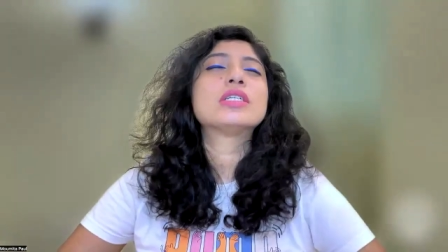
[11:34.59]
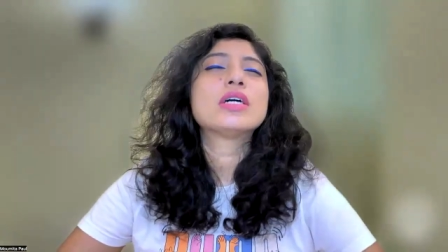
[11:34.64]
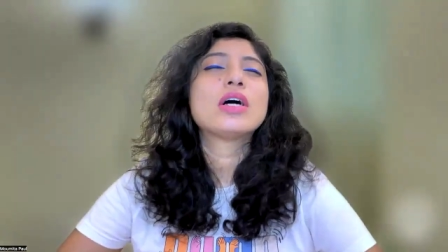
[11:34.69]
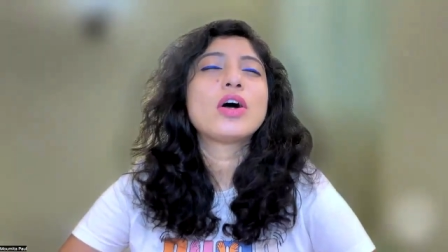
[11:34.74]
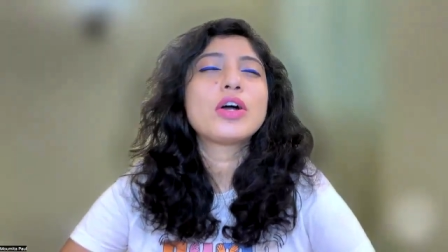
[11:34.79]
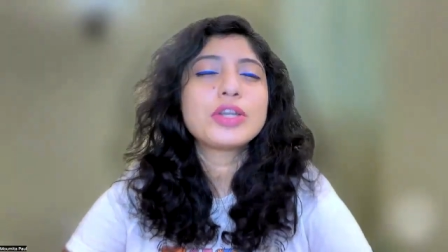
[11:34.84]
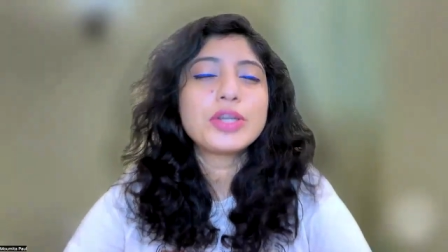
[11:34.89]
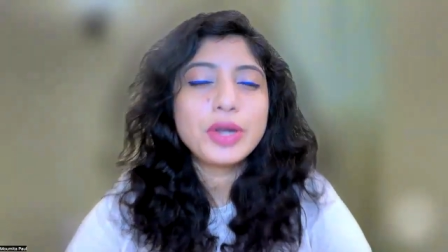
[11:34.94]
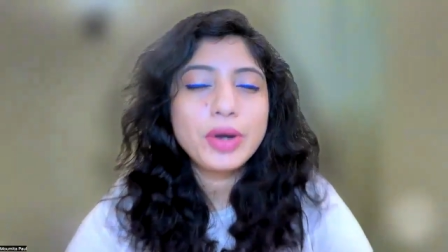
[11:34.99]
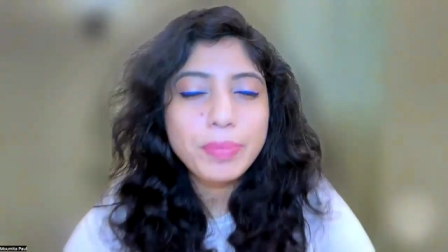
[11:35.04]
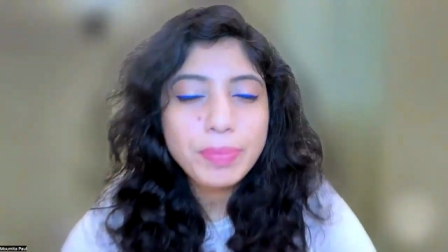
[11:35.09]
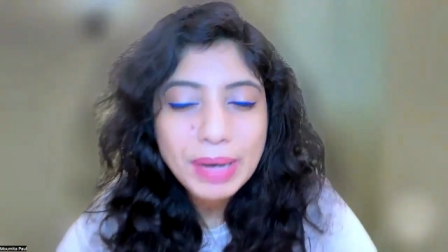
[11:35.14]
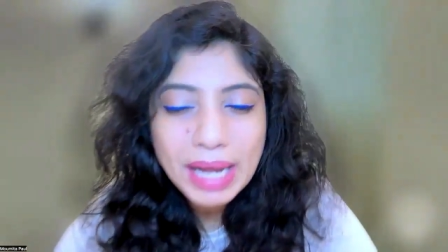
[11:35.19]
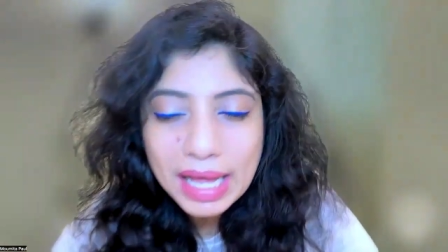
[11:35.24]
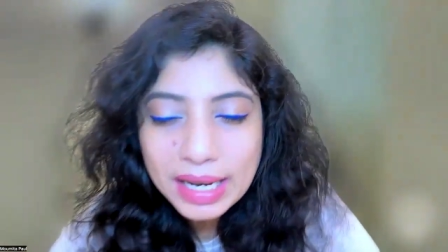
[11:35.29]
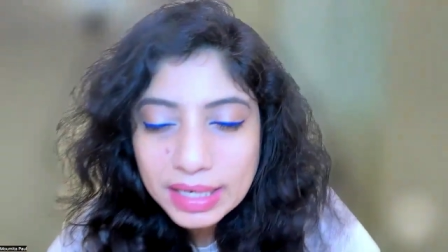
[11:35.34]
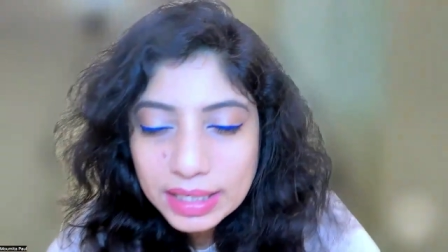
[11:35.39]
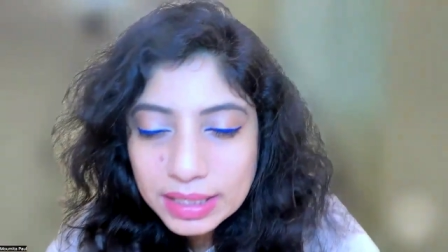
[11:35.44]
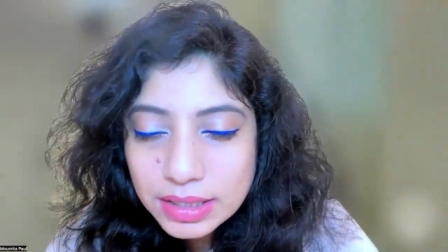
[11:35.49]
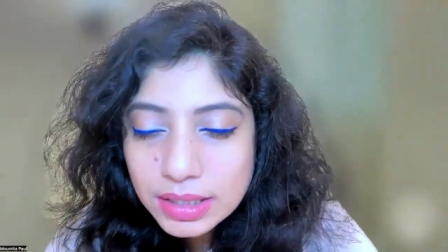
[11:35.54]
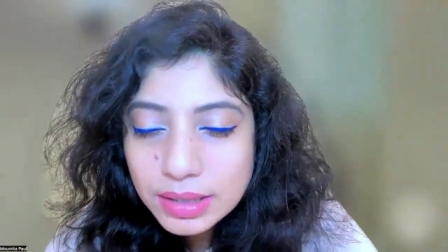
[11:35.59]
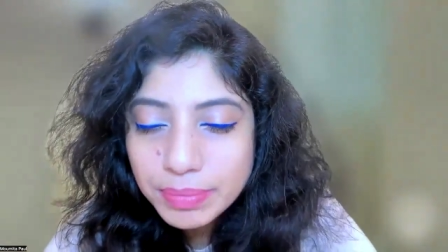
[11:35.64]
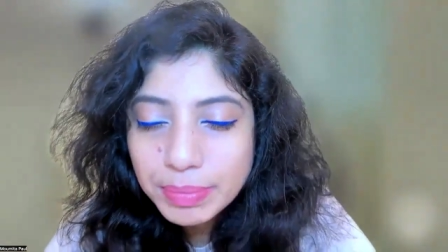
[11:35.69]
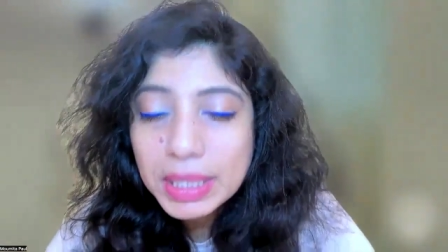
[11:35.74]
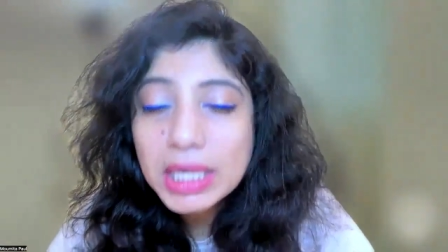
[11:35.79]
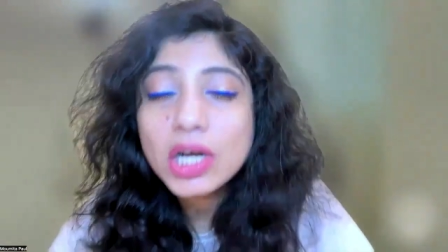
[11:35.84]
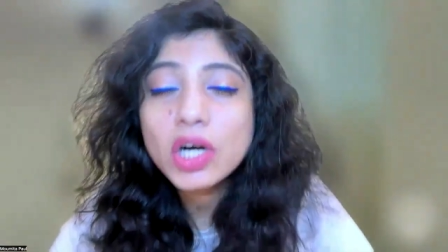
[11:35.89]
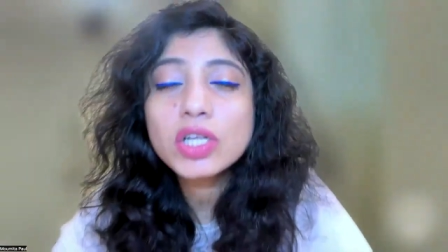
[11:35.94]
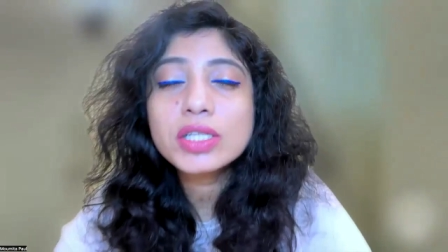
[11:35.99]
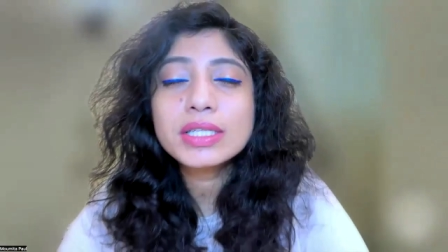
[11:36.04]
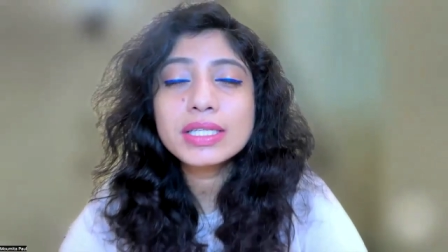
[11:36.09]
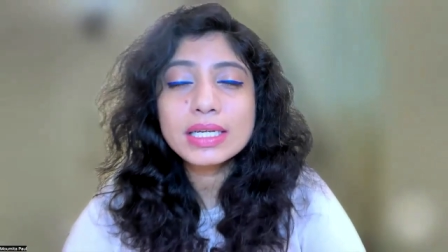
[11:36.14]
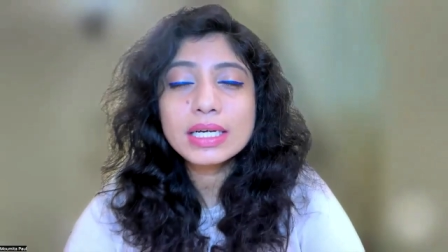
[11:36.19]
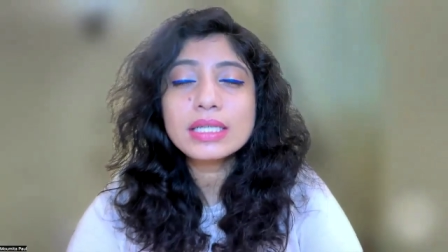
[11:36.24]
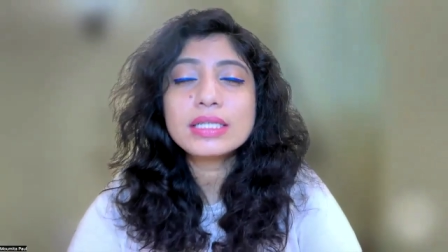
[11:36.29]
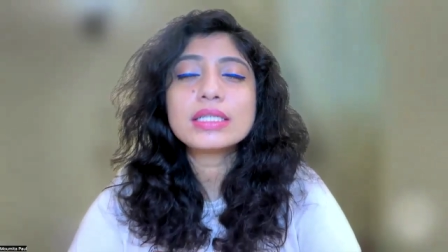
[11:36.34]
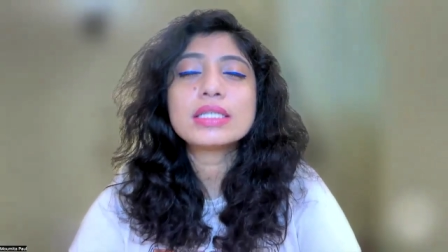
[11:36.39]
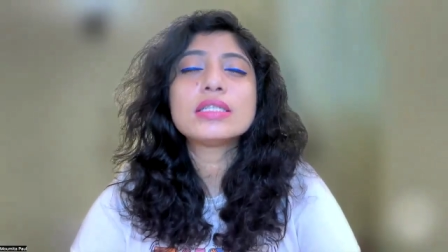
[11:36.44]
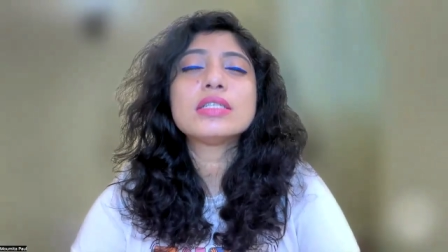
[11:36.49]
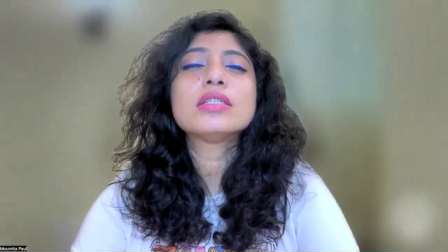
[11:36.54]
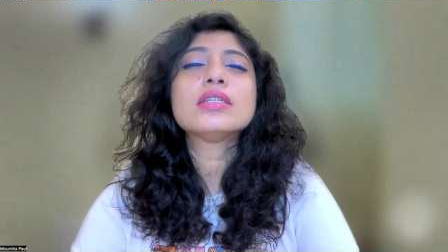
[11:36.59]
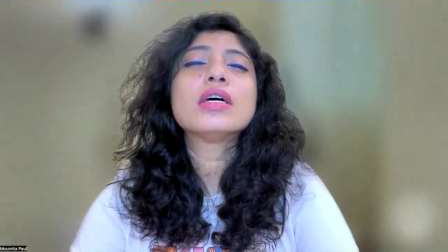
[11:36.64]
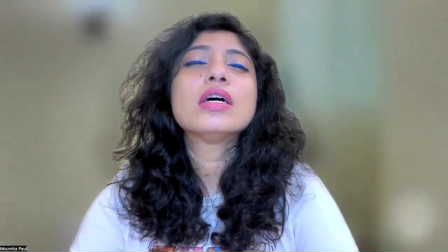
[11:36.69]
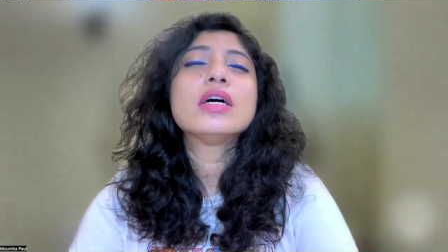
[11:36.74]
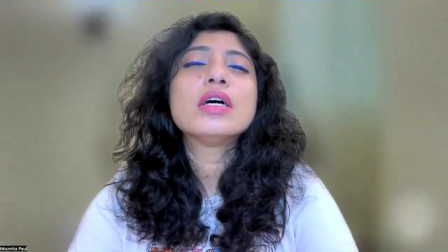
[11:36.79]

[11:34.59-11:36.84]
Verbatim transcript: on your planet because certain